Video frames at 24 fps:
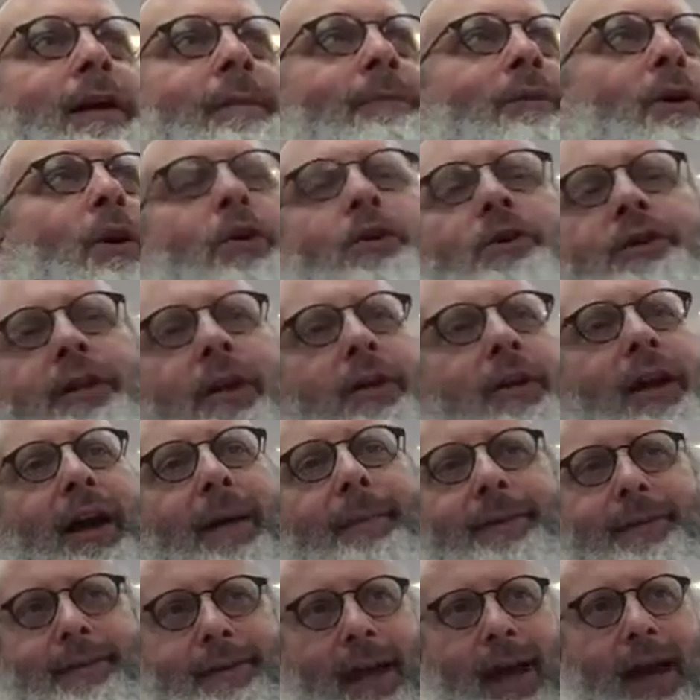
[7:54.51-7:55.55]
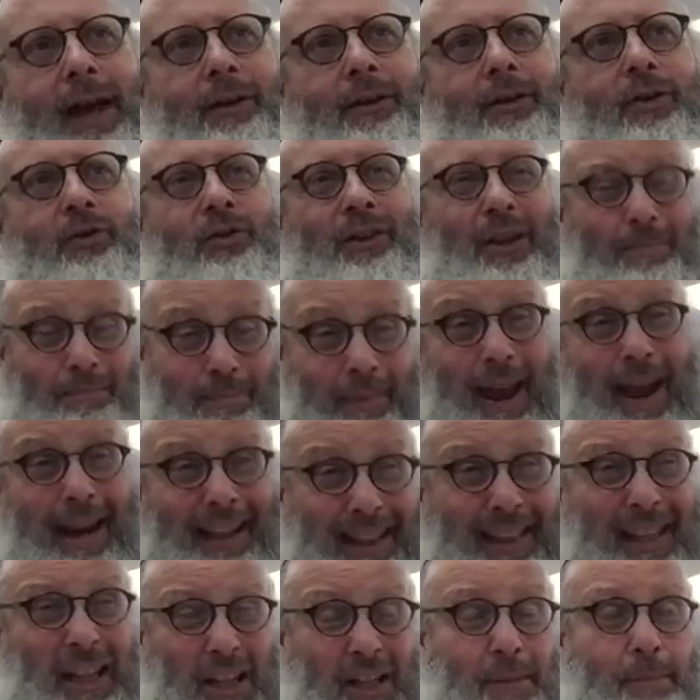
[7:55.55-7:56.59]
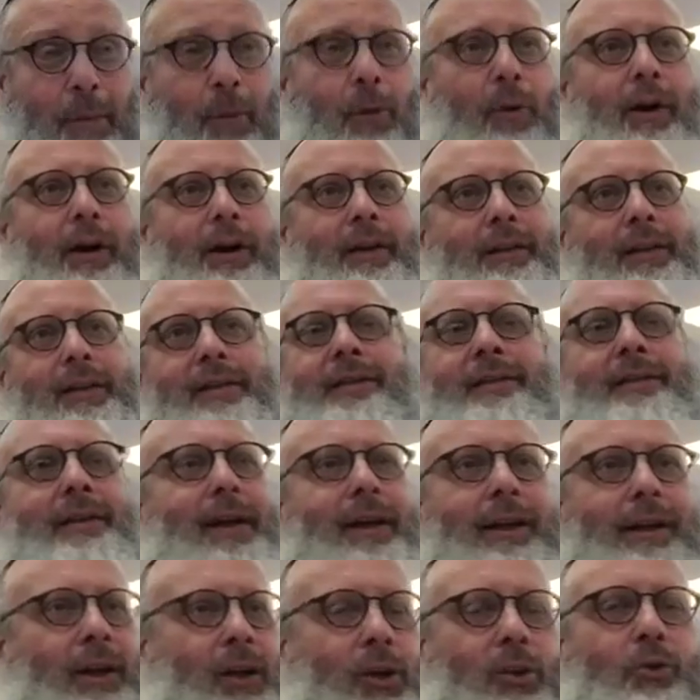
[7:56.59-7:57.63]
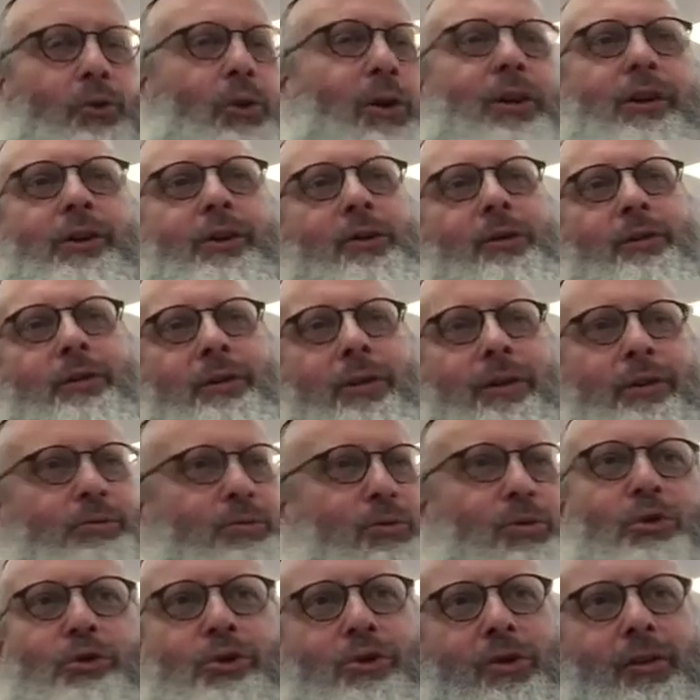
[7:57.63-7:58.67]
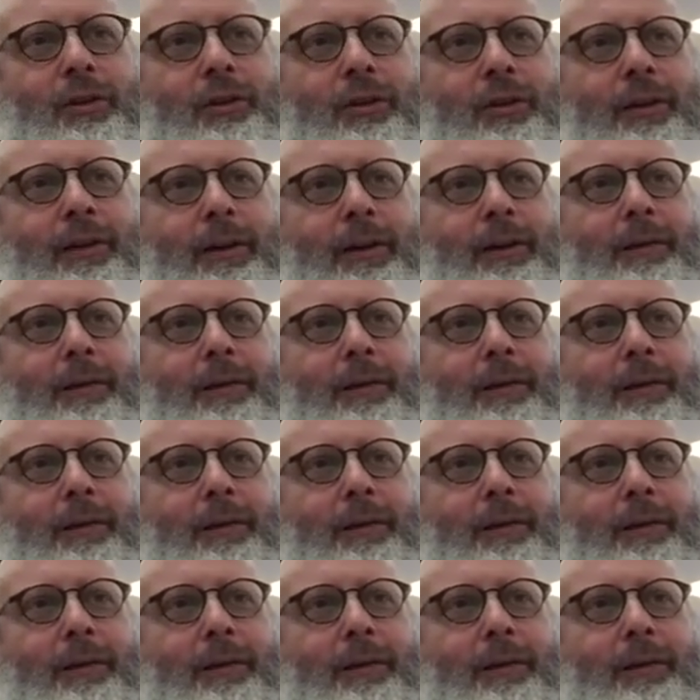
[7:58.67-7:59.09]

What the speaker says: the whole Seder comes down to make this point. This is like critical, crucial.